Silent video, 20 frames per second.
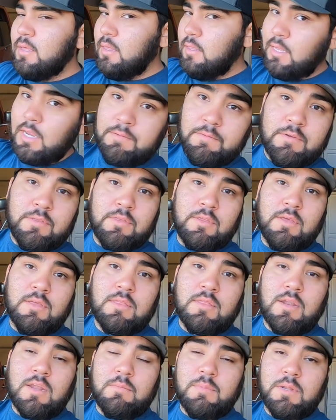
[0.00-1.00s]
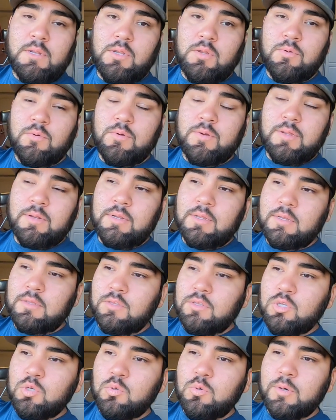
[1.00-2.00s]
everything that I've been doing
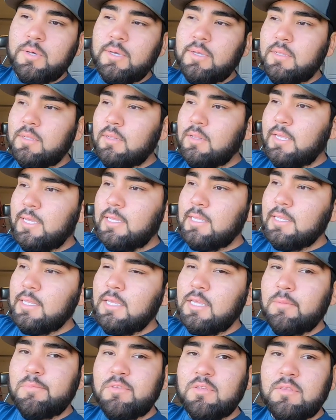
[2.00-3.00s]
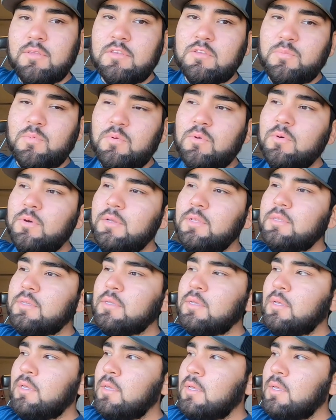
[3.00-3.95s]
to it lately up to this point.